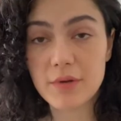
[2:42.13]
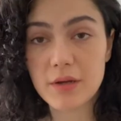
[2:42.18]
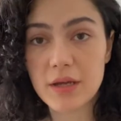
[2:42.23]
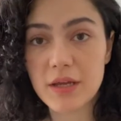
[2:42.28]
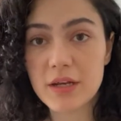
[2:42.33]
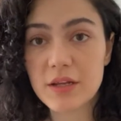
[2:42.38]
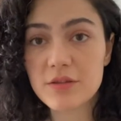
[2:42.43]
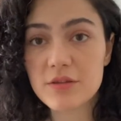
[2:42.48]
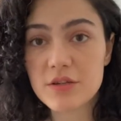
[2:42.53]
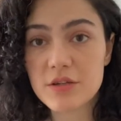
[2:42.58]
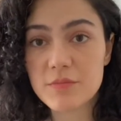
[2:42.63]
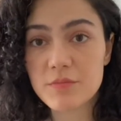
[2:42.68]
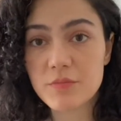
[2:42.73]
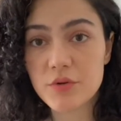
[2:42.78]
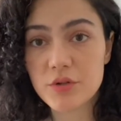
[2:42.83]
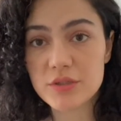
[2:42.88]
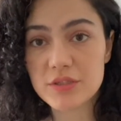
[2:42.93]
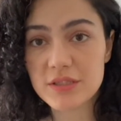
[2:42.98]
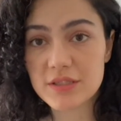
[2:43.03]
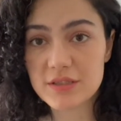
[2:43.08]
Another
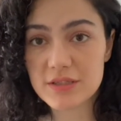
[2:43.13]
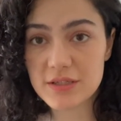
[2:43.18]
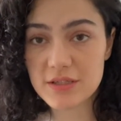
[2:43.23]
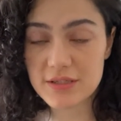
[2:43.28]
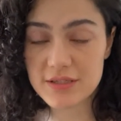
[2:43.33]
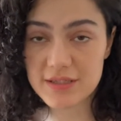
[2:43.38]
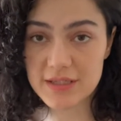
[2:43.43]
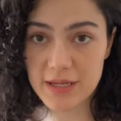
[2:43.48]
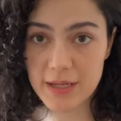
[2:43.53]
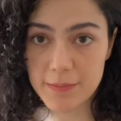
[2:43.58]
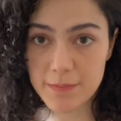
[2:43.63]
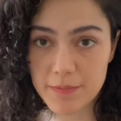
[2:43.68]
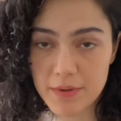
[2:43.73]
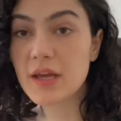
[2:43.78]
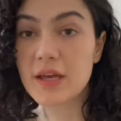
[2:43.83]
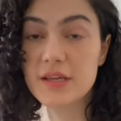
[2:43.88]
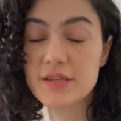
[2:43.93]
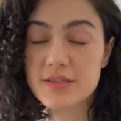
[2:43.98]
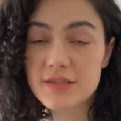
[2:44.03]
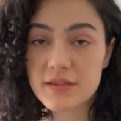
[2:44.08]
important tip,
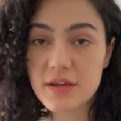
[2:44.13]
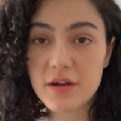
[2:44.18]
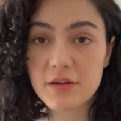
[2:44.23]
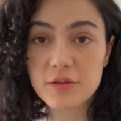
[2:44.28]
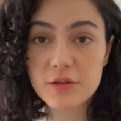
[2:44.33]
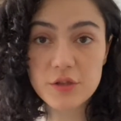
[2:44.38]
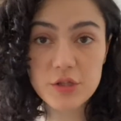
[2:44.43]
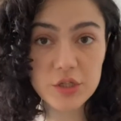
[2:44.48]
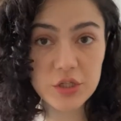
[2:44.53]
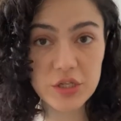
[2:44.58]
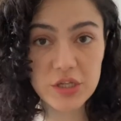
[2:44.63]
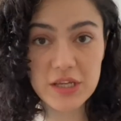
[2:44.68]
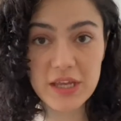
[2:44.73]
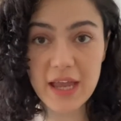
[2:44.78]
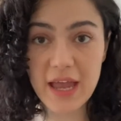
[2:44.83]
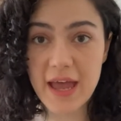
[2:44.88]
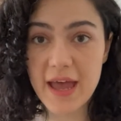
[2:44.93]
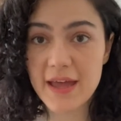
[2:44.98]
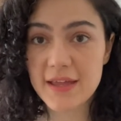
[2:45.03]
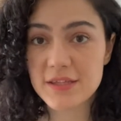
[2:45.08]
start looking
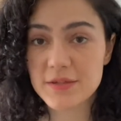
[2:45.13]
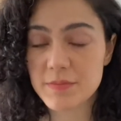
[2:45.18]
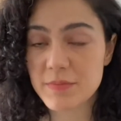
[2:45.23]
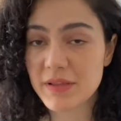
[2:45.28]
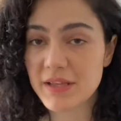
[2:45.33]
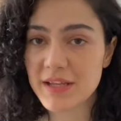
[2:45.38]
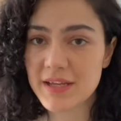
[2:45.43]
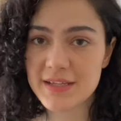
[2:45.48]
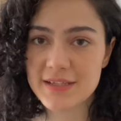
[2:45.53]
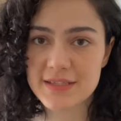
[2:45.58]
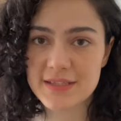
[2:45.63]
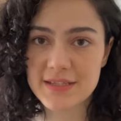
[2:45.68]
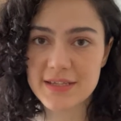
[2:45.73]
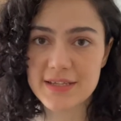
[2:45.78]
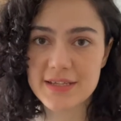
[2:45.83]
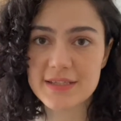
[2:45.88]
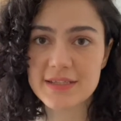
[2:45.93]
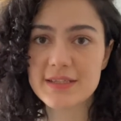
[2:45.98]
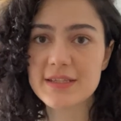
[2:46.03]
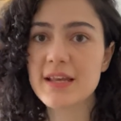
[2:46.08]
at
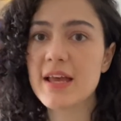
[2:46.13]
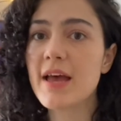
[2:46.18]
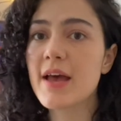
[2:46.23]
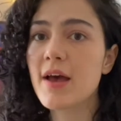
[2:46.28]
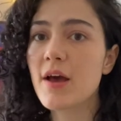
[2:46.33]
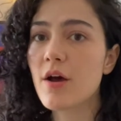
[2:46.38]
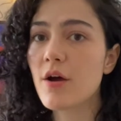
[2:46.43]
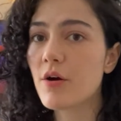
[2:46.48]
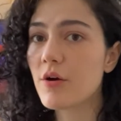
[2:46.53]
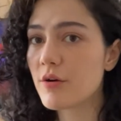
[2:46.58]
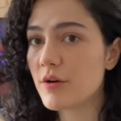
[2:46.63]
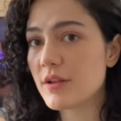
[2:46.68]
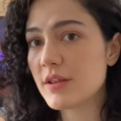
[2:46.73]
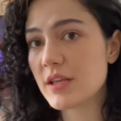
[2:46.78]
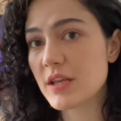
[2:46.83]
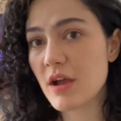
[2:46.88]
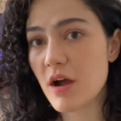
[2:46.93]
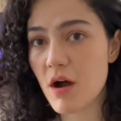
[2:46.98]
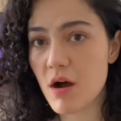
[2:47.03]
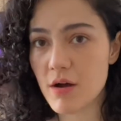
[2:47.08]
places
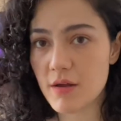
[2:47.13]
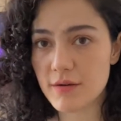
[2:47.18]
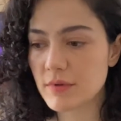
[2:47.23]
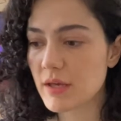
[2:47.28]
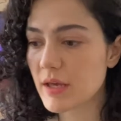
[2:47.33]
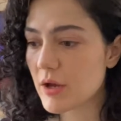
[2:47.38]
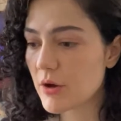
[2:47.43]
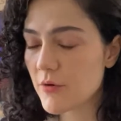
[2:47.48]
early on.